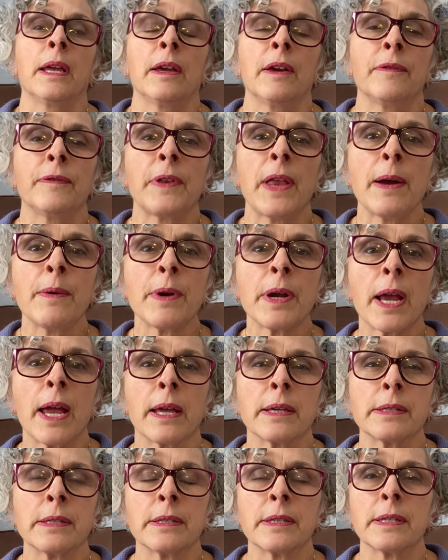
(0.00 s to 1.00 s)
Flower
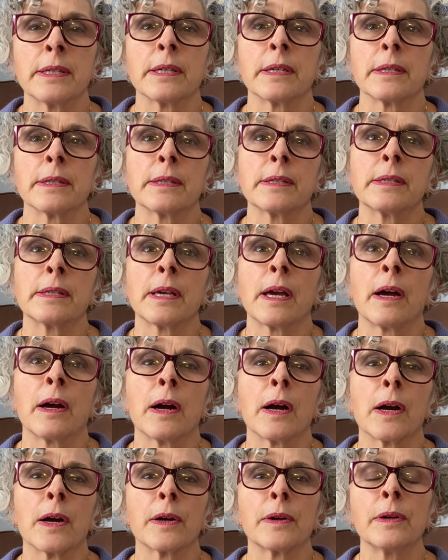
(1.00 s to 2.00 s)
essences
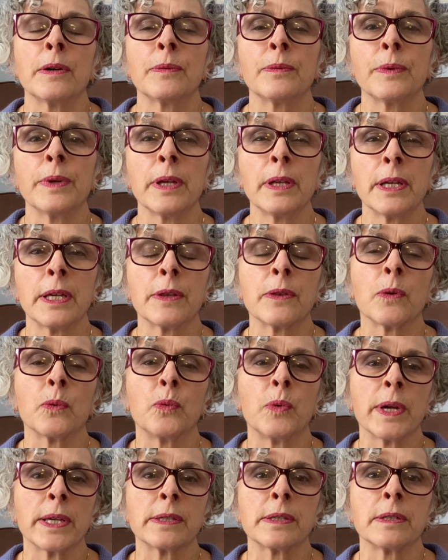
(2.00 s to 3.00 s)
are really the
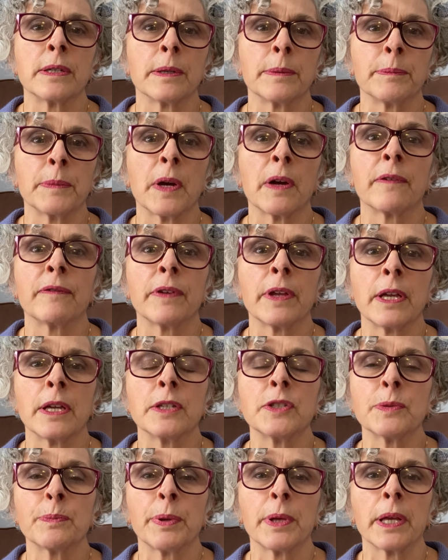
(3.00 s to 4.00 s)
wisdom of
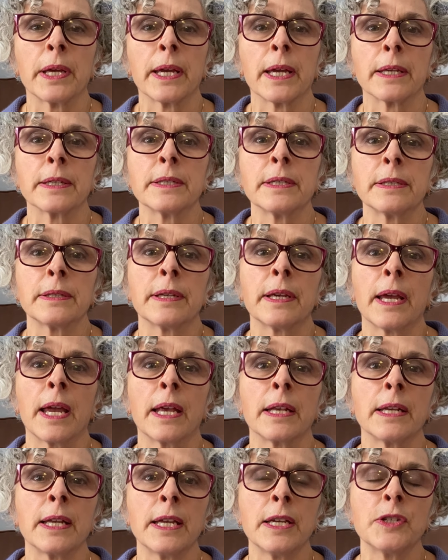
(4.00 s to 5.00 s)
each plant,
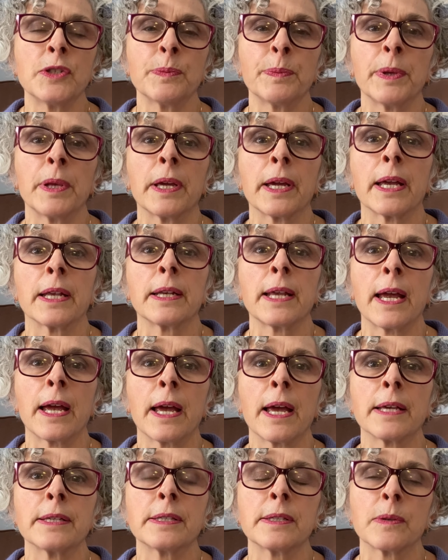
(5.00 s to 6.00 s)
and each plant
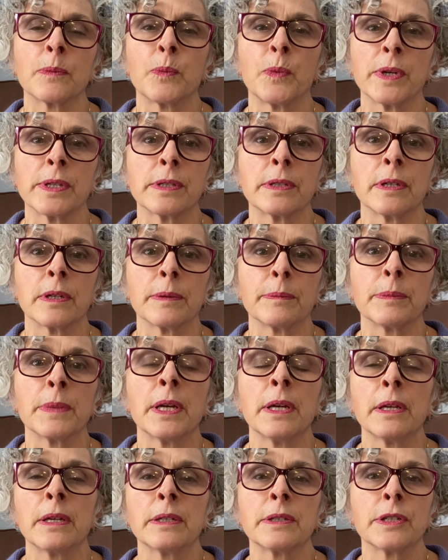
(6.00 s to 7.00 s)
has some wisdom
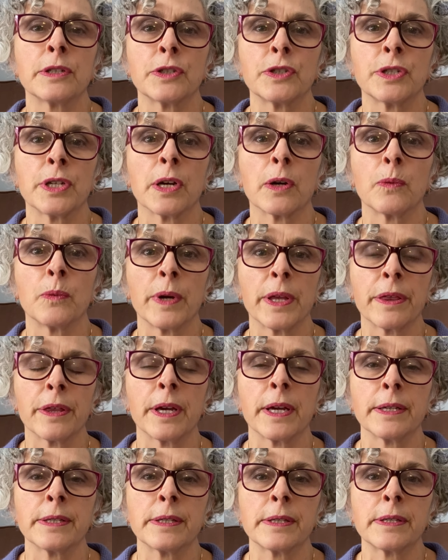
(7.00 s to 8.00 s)
to share with
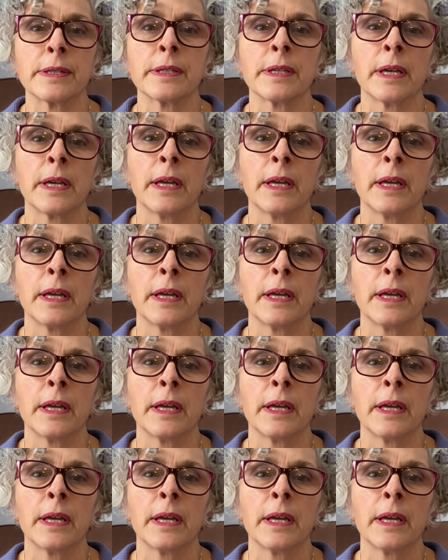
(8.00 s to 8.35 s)
us.